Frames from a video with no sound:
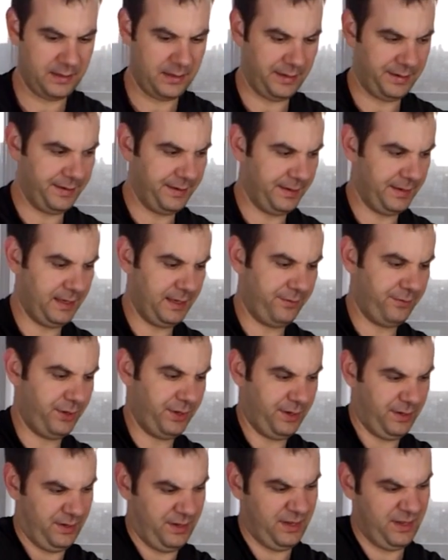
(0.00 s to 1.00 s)
I'm gonna give
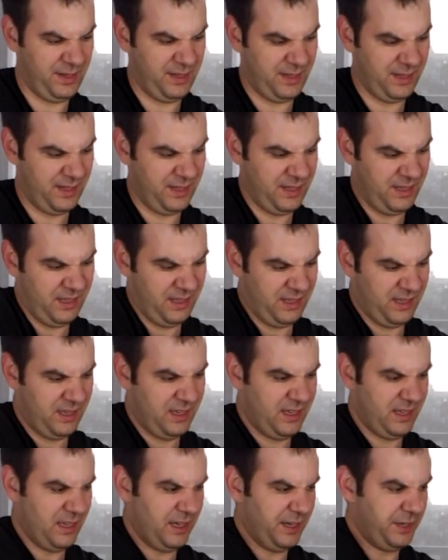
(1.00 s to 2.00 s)
it
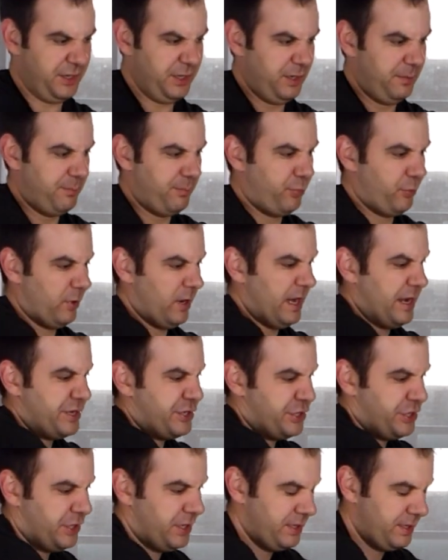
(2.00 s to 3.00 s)
a good
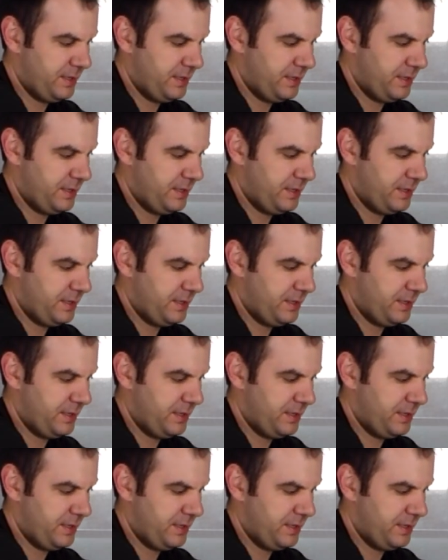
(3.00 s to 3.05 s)
brush